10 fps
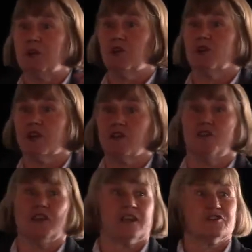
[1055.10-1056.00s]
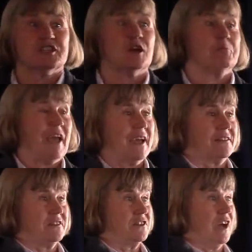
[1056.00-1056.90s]
you be critical thinkers and
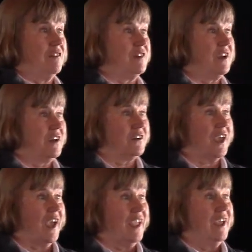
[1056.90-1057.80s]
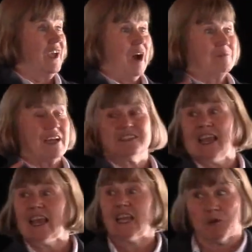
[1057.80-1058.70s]
unpack this stuff, okay? I'm not
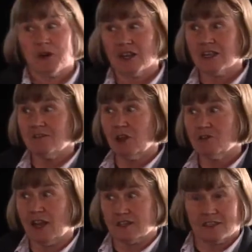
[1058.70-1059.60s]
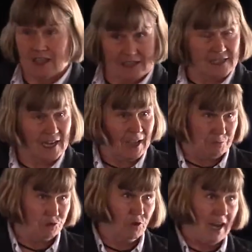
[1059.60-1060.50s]
saying get rid of leave no trace. Like I said,
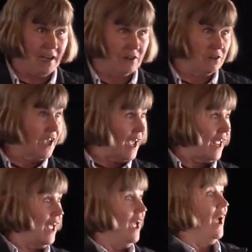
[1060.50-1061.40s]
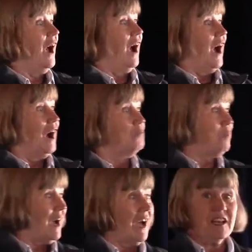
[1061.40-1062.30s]
I'm a trainer, okay?
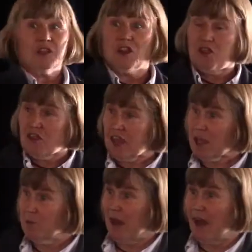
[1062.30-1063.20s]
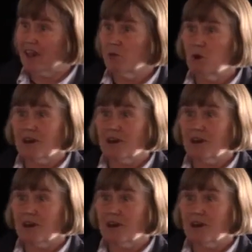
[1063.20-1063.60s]
But you think about it,